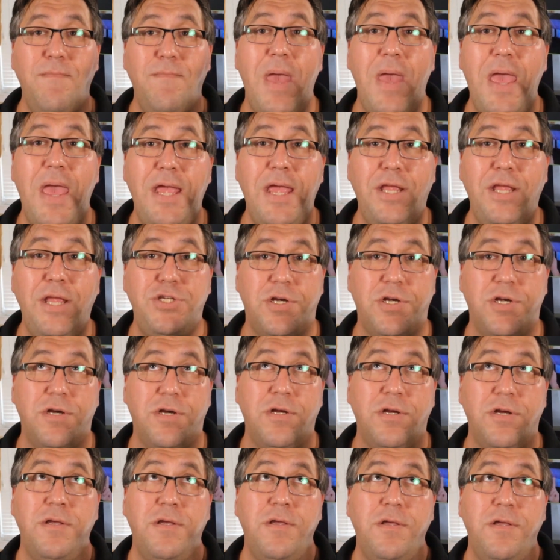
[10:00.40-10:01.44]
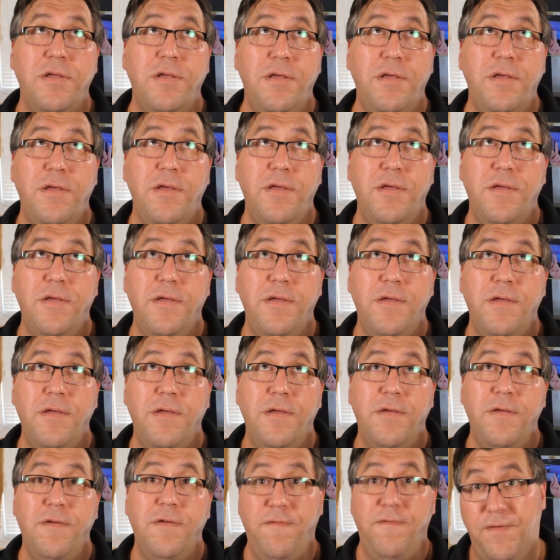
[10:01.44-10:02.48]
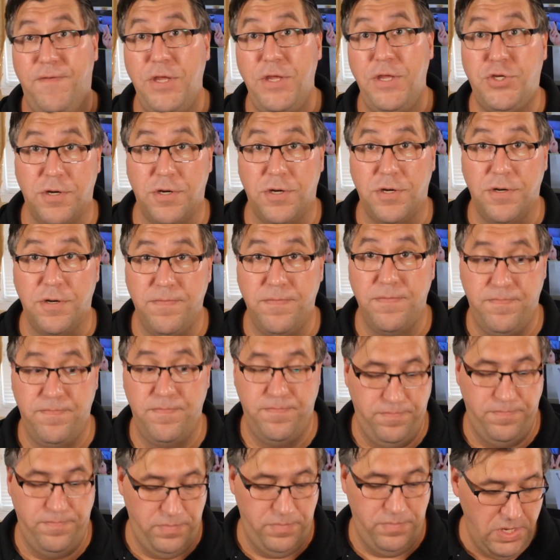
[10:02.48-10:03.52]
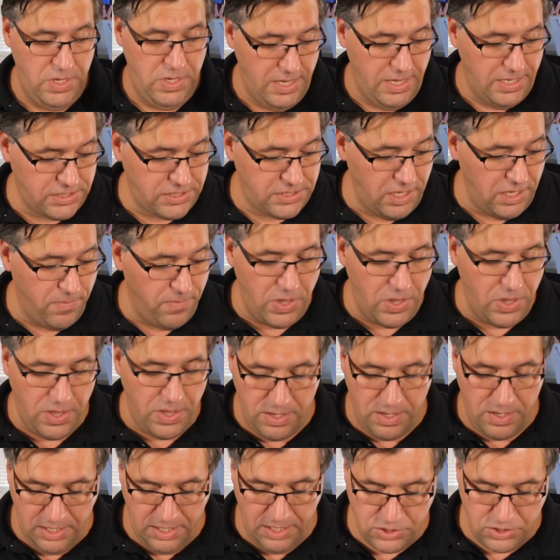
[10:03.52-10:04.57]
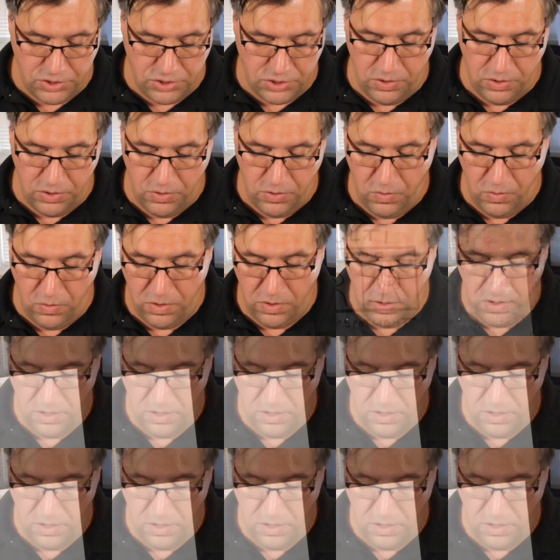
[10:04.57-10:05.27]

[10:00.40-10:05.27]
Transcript: major feature is the ability to